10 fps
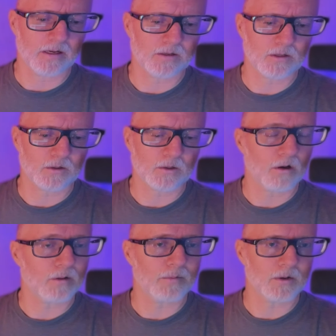shows you all
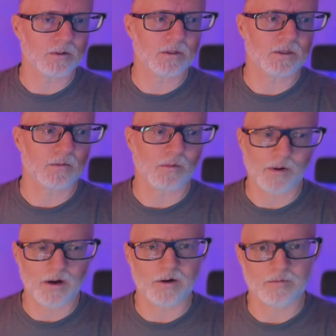the poses to
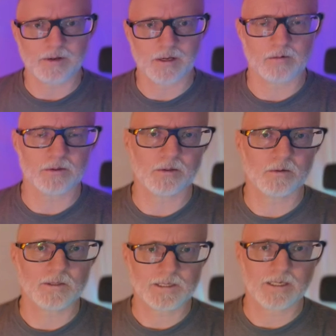prepare to be able to
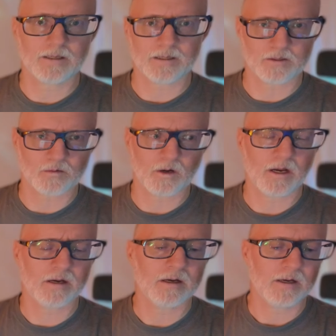sit this
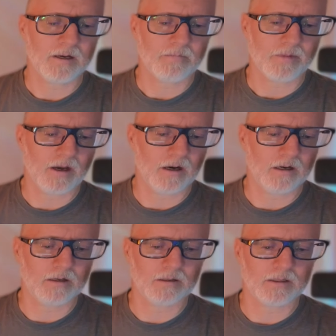way,
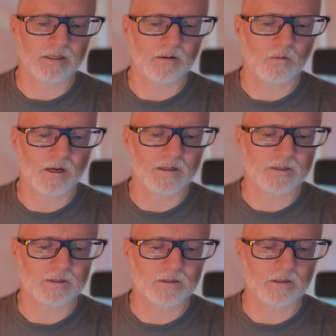uh, in a way
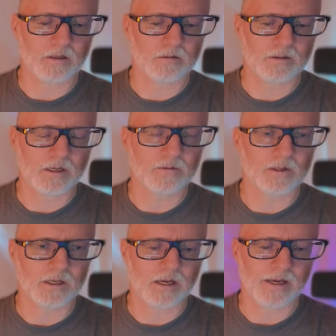that's you know
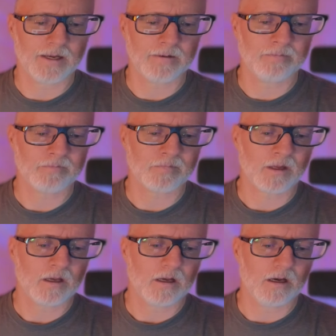healthy and.
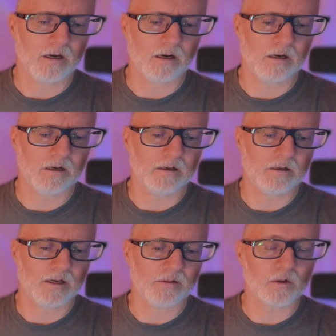Uh,
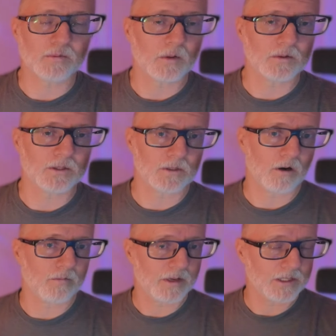and those poses
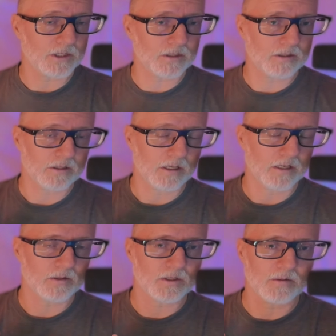are pigeon, and
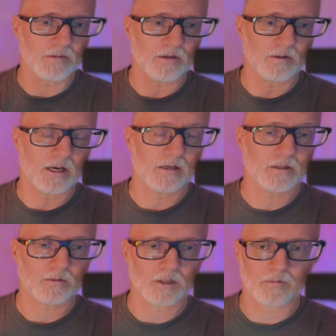you'll see me do that.
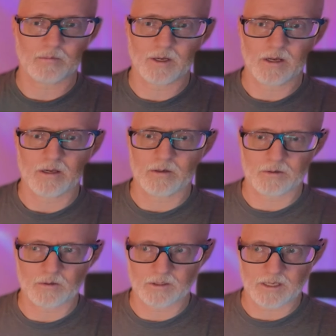It's what you you're
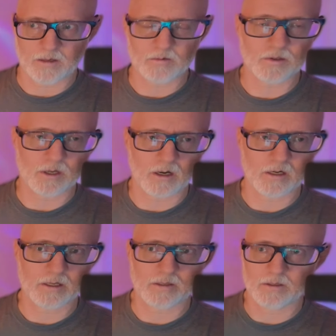doing downward
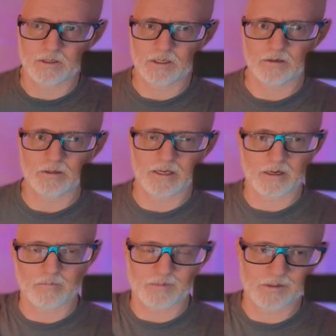dog, and then you kick your leg
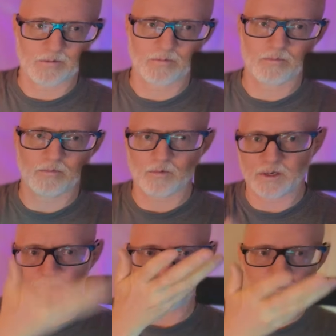up and you run
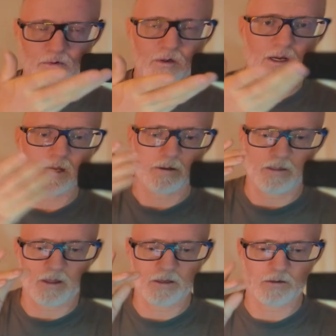it through,
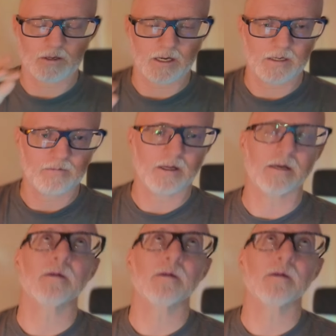and then you kind of like